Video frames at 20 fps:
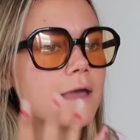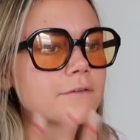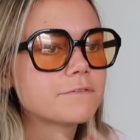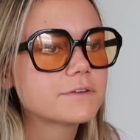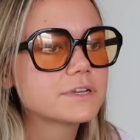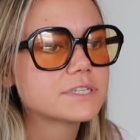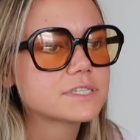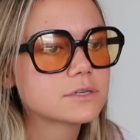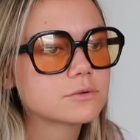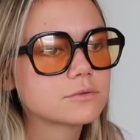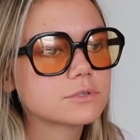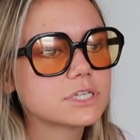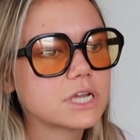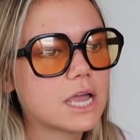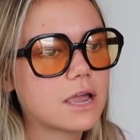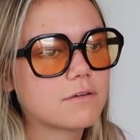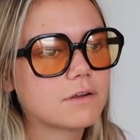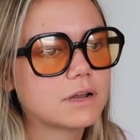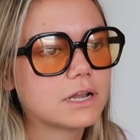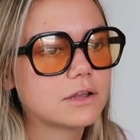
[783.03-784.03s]
every single
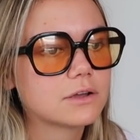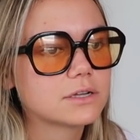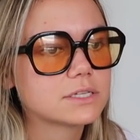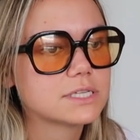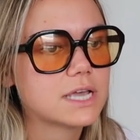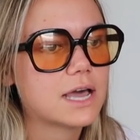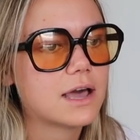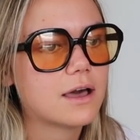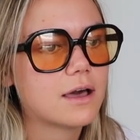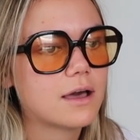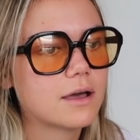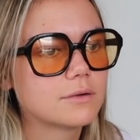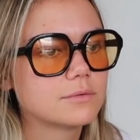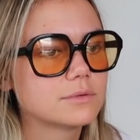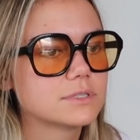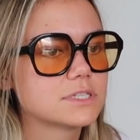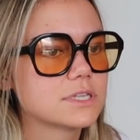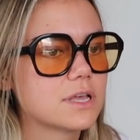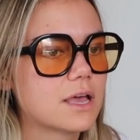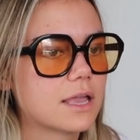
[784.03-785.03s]
chair I looked at, I
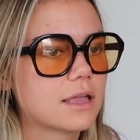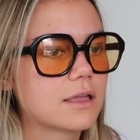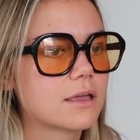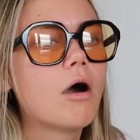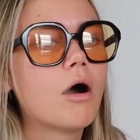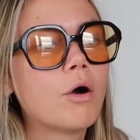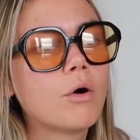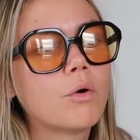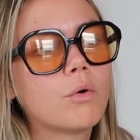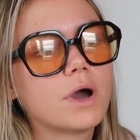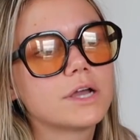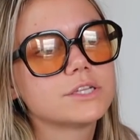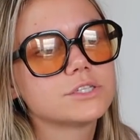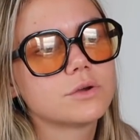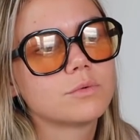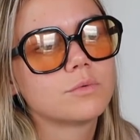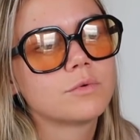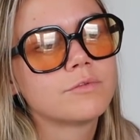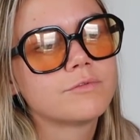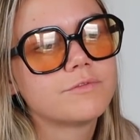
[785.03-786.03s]
was like, oh, I
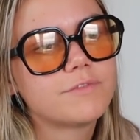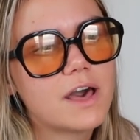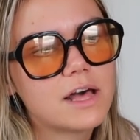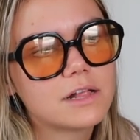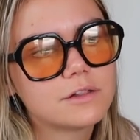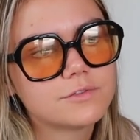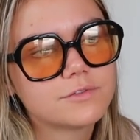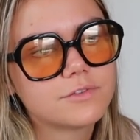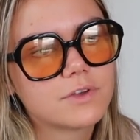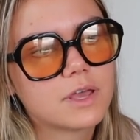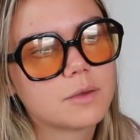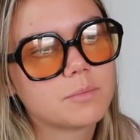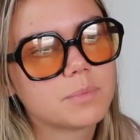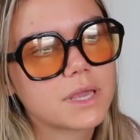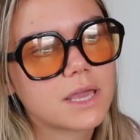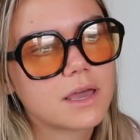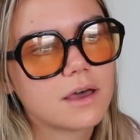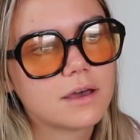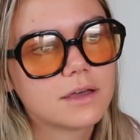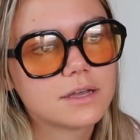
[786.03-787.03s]
don't want velvet
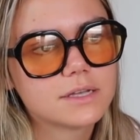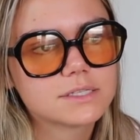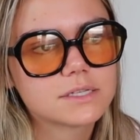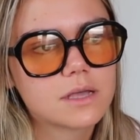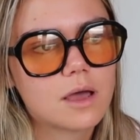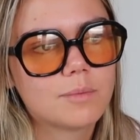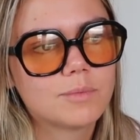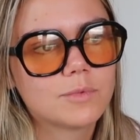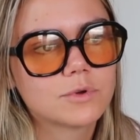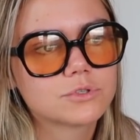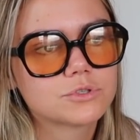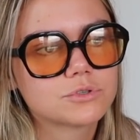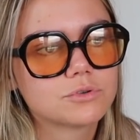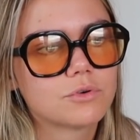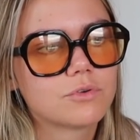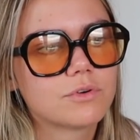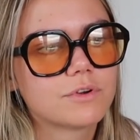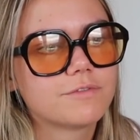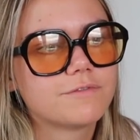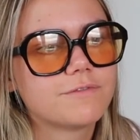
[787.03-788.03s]
because I'm not
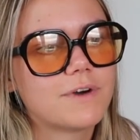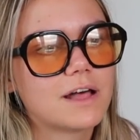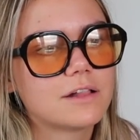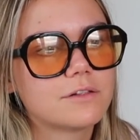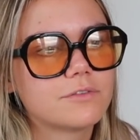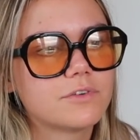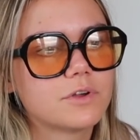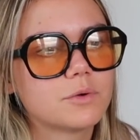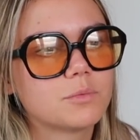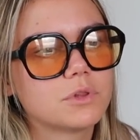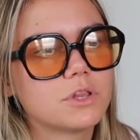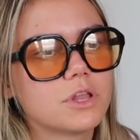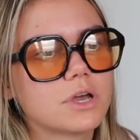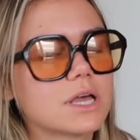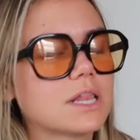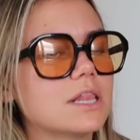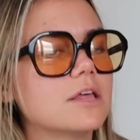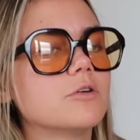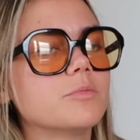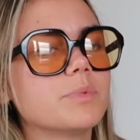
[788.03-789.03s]
sure if velvet will
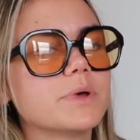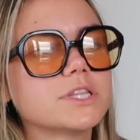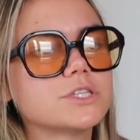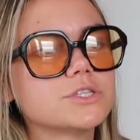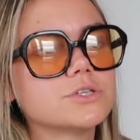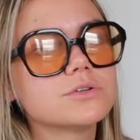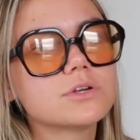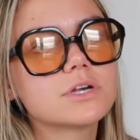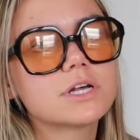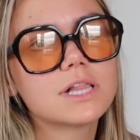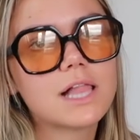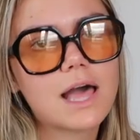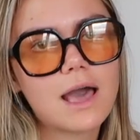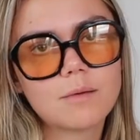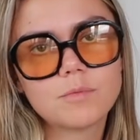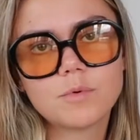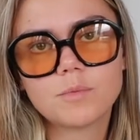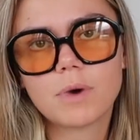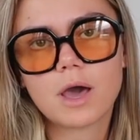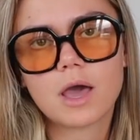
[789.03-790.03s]
look a little bit too
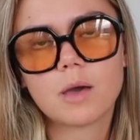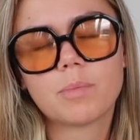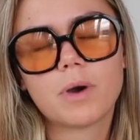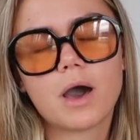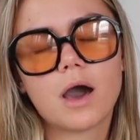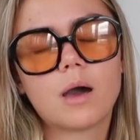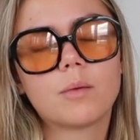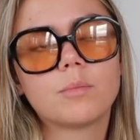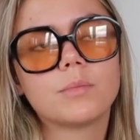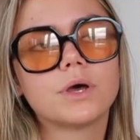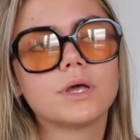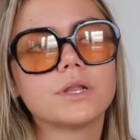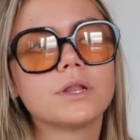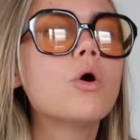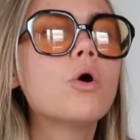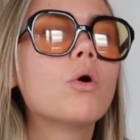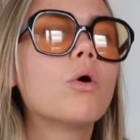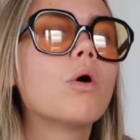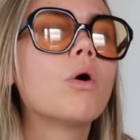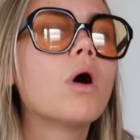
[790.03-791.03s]
glam in my apartment.
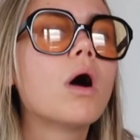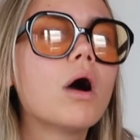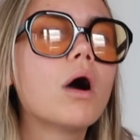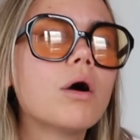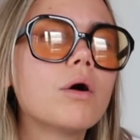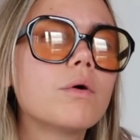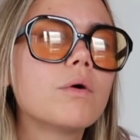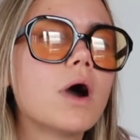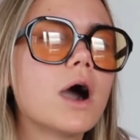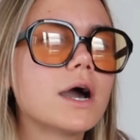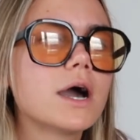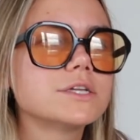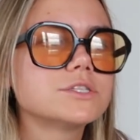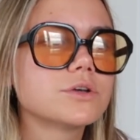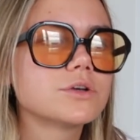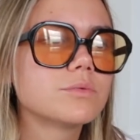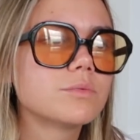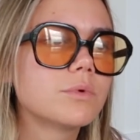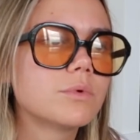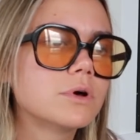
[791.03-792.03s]
Or, oh, I
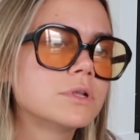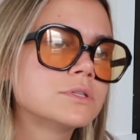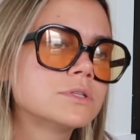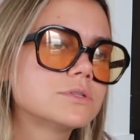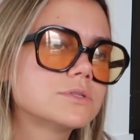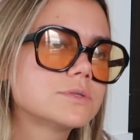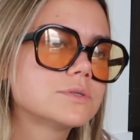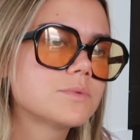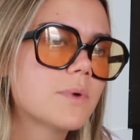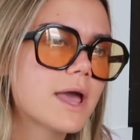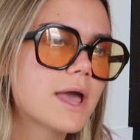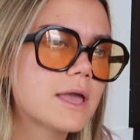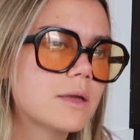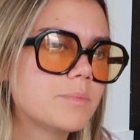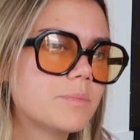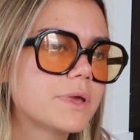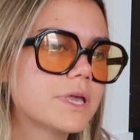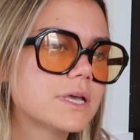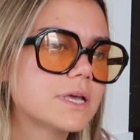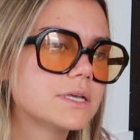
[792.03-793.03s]
don't want
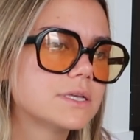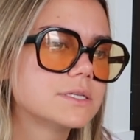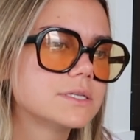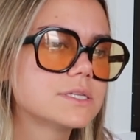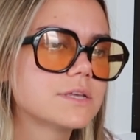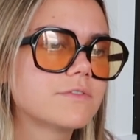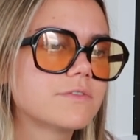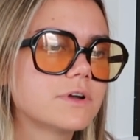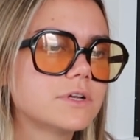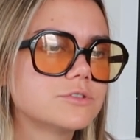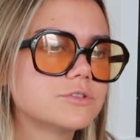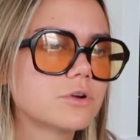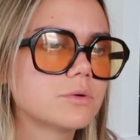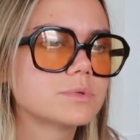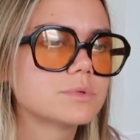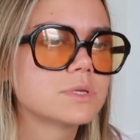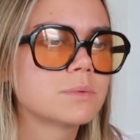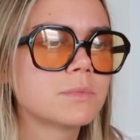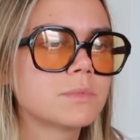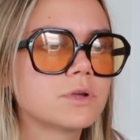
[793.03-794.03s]
suede because if I
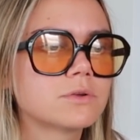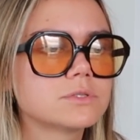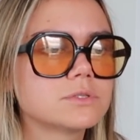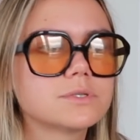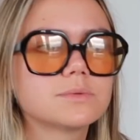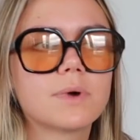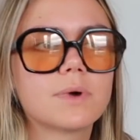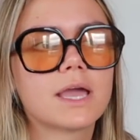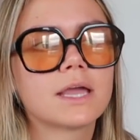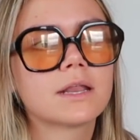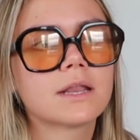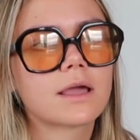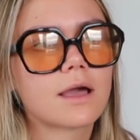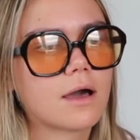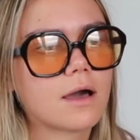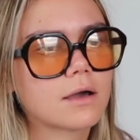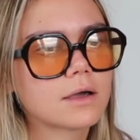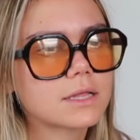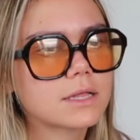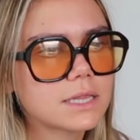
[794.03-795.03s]
drop something on suede, I
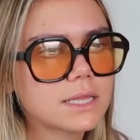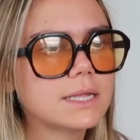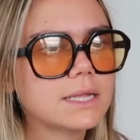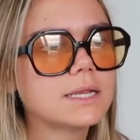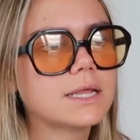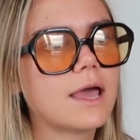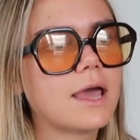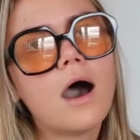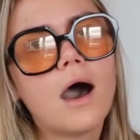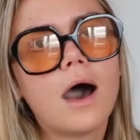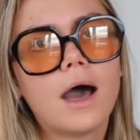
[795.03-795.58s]
can't clean it.